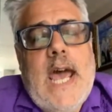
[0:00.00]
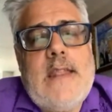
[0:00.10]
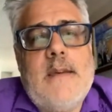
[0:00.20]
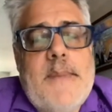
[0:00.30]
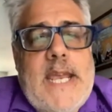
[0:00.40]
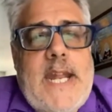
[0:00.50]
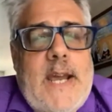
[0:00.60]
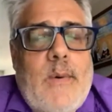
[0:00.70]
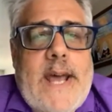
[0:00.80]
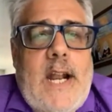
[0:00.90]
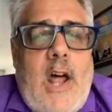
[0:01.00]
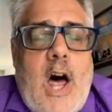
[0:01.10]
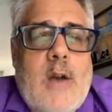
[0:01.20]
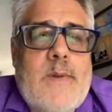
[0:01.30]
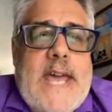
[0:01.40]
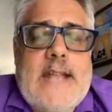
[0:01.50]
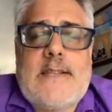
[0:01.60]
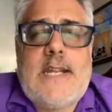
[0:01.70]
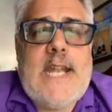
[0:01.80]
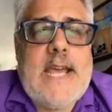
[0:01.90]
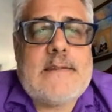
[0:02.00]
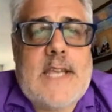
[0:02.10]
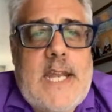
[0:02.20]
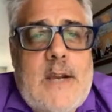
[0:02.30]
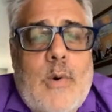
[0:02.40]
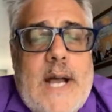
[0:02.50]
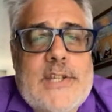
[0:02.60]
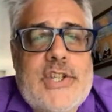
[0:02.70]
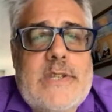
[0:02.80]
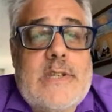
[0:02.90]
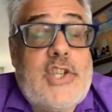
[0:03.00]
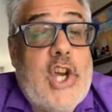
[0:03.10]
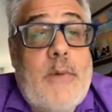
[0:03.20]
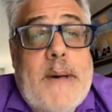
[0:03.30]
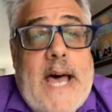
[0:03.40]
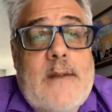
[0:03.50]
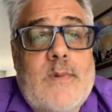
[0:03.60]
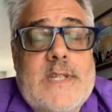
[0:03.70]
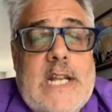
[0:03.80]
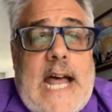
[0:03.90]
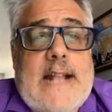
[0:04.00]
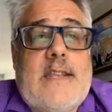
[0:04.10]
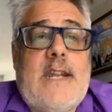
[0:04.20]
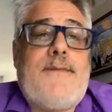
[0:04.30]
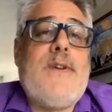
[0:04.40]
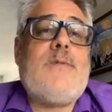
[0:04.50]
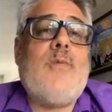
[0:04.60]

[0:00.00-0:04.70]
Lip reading: And the media went along with that, didn't ask any questions, and Joe Biden was elected. If you